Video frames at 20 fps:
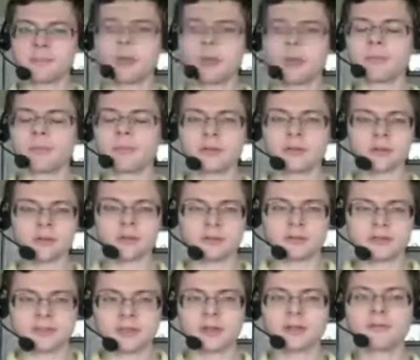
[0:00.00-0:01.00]
people to
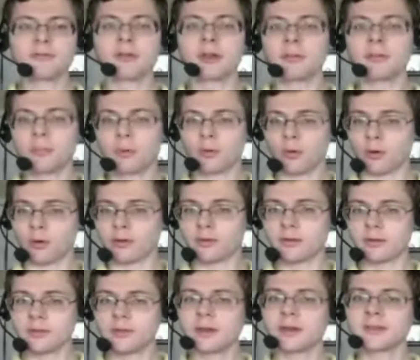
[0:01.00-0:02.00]

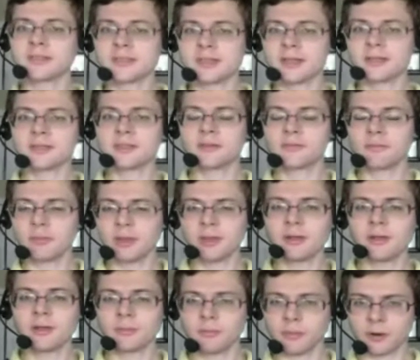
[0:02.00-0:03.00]
self-report their sense of
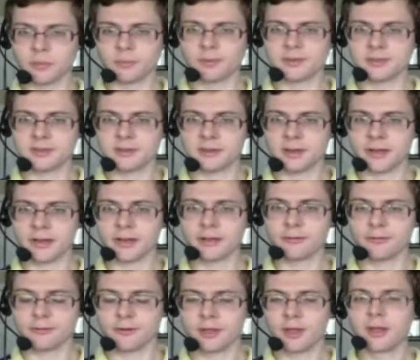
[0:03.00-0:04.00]
meaning and purpose in
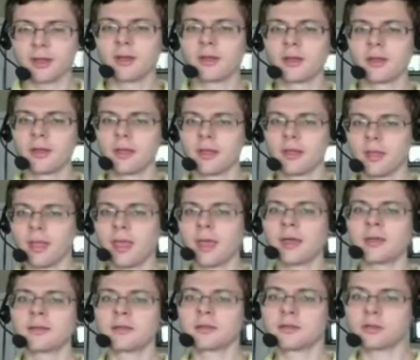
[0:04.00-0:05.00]
life.
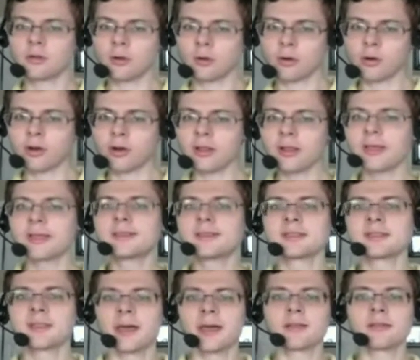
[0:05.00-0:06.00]
And it
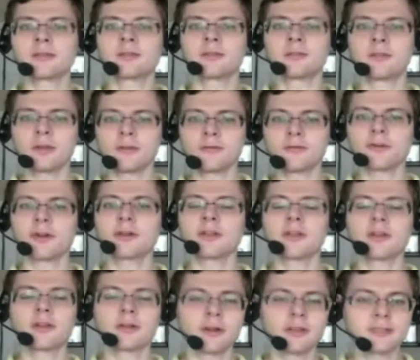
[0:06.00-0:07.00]
correlates that to
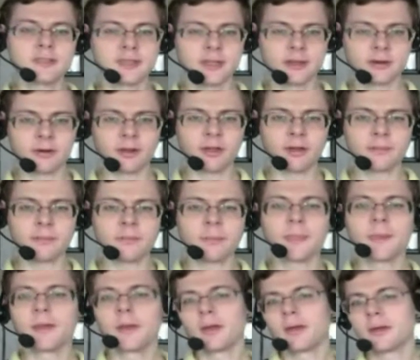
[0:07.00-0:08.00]
different criteria.
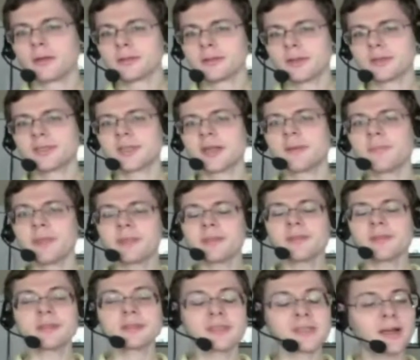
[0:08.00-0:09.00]
So something
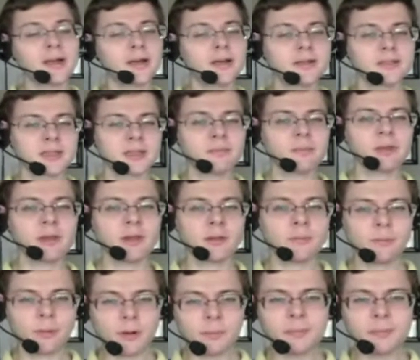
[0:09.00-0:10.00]
that the science of meaning
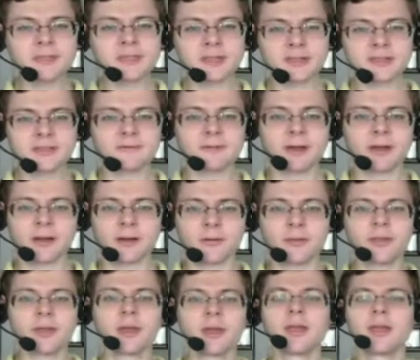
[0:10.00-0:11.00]
and purpose has
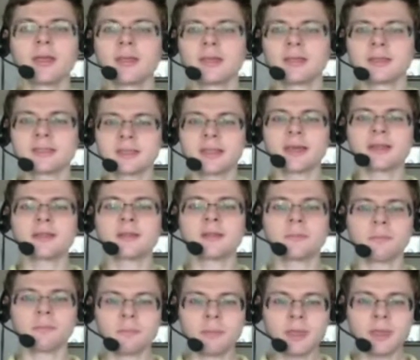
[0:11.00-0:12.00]
found is that
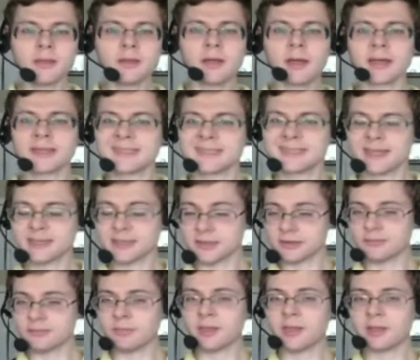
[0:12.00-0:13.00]
a sense
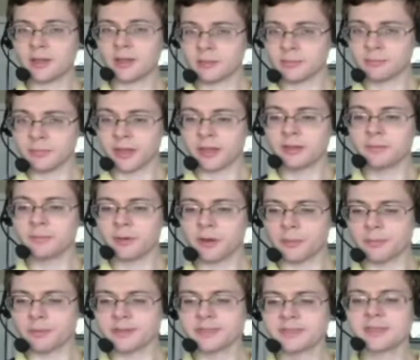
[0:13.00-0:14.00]
of meaning and
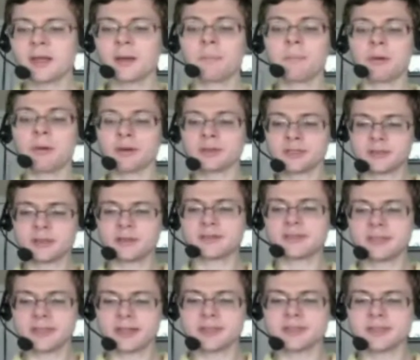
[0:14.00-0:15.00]
purpose, a personal
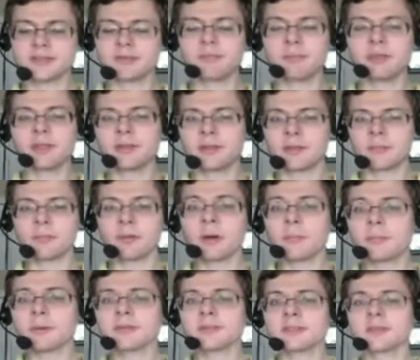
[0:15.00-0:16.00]
sense of meaning and
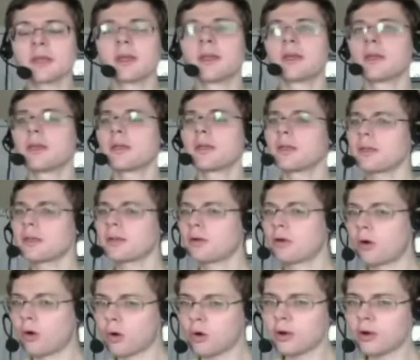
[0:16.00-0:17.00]
purpose,
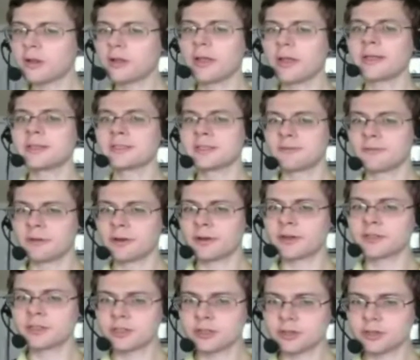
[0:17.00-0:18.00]
correlates very
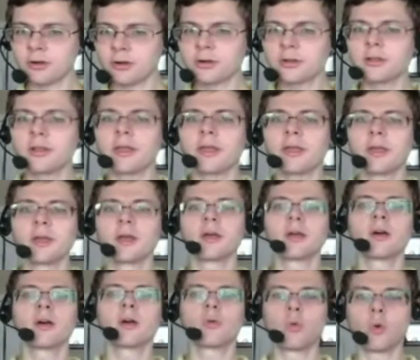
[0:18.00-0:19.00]
strongly
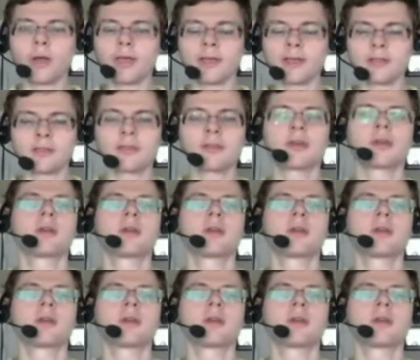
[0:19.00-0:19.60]
with